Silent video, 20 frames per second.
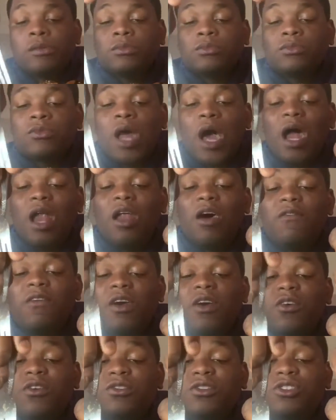I love a
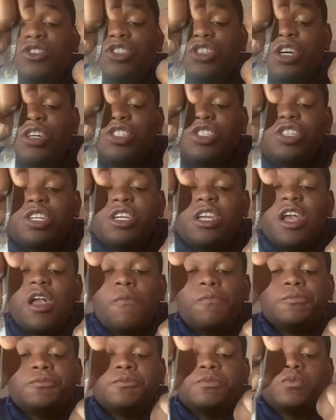good jerk
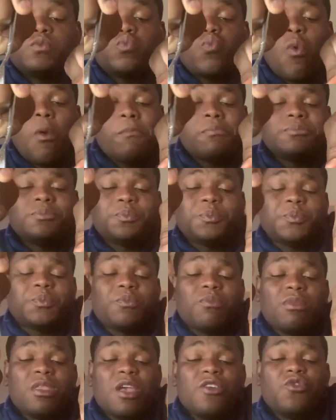chicken.
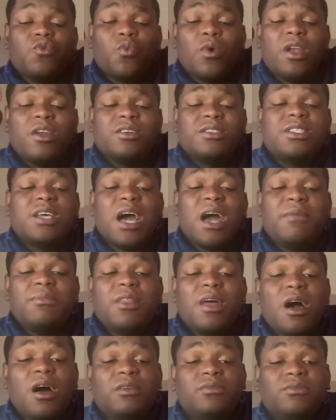It's winter time
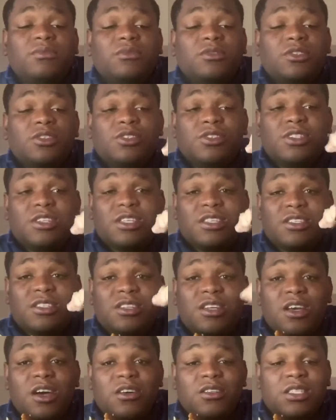now. You can
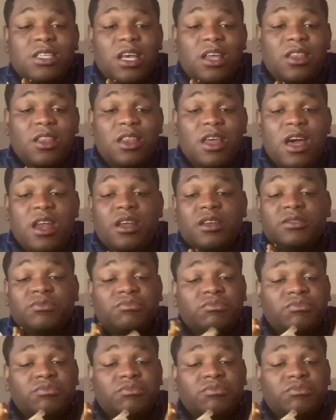see how tender that is.